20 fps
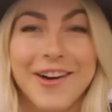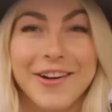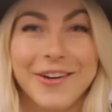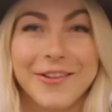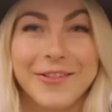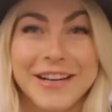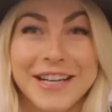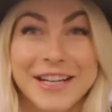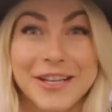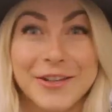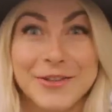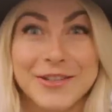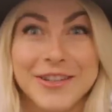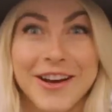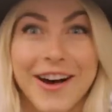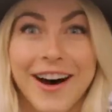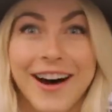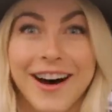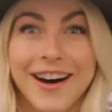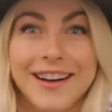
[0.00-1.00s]
on our way to
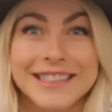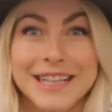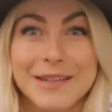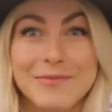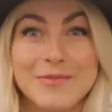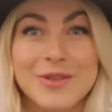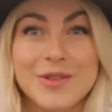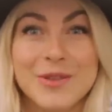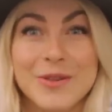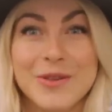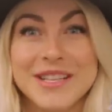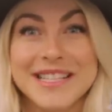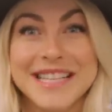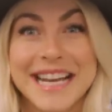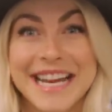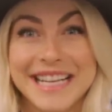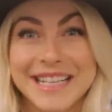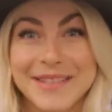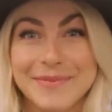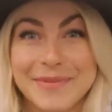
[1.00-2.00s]
Utah. I'm so
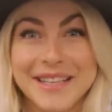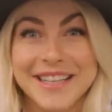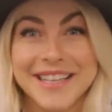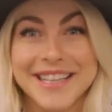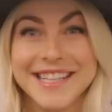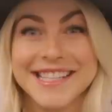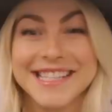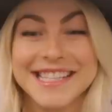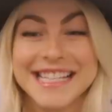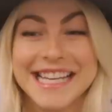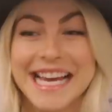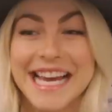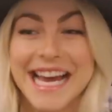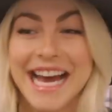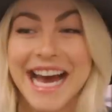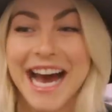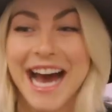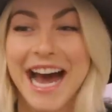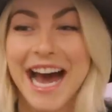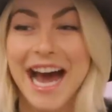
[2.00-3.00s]
excited because
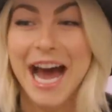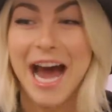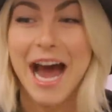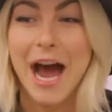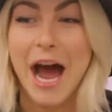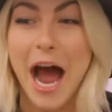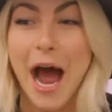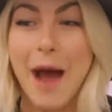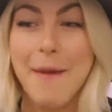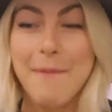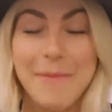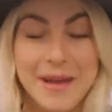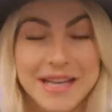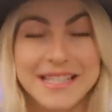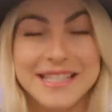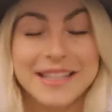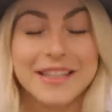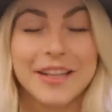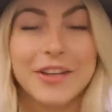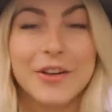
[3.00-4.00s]
I'm
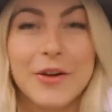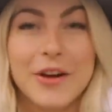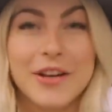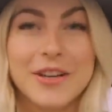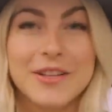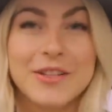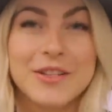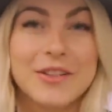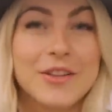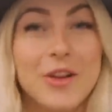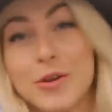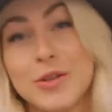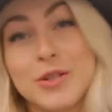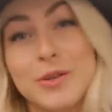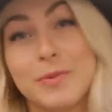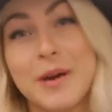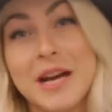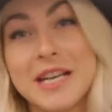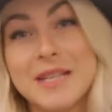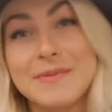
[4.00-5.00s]
basically going to go
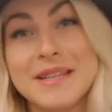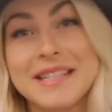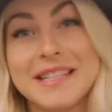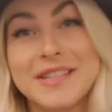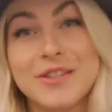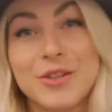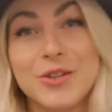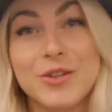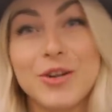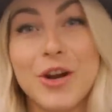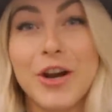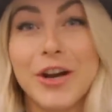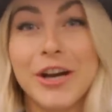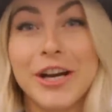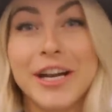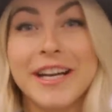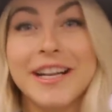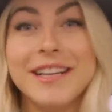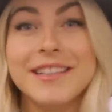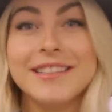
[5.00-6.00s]
surprise my sister,
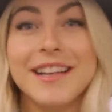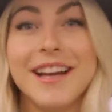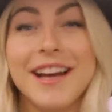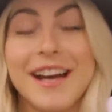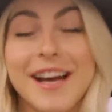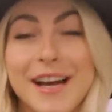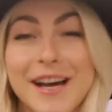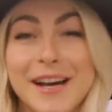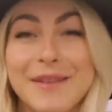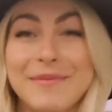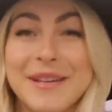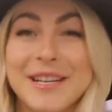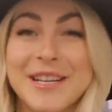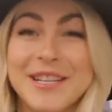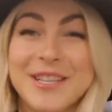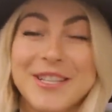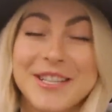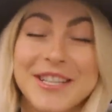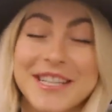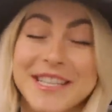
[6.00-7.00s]
Shari, uh,
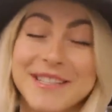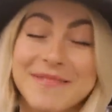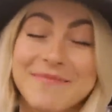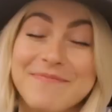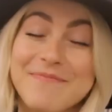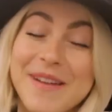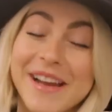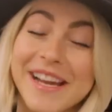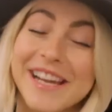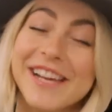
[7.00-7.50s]
because she is my